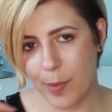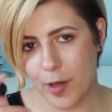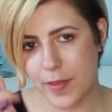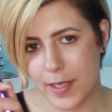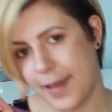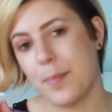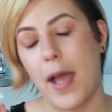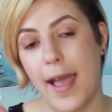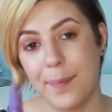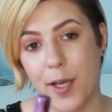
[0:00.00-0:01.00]
about this in
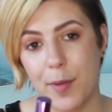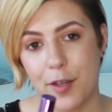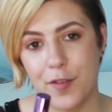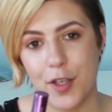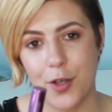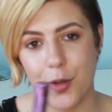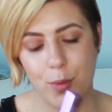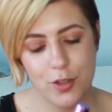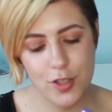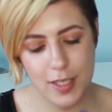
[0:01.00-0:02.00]
my upcoming video,
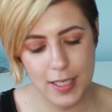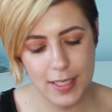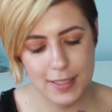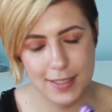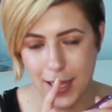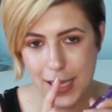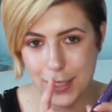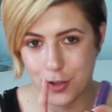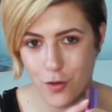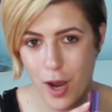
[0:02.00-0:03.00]
which is
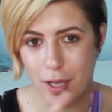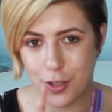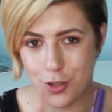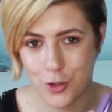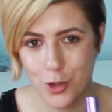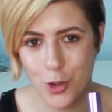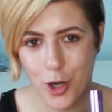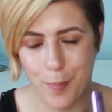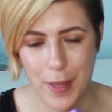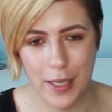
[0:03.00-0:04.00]
a
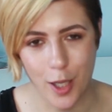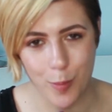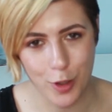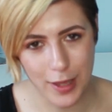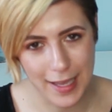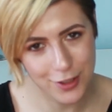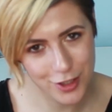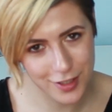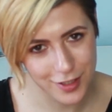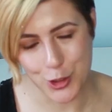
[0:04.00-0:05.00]
drugstore makeup collection.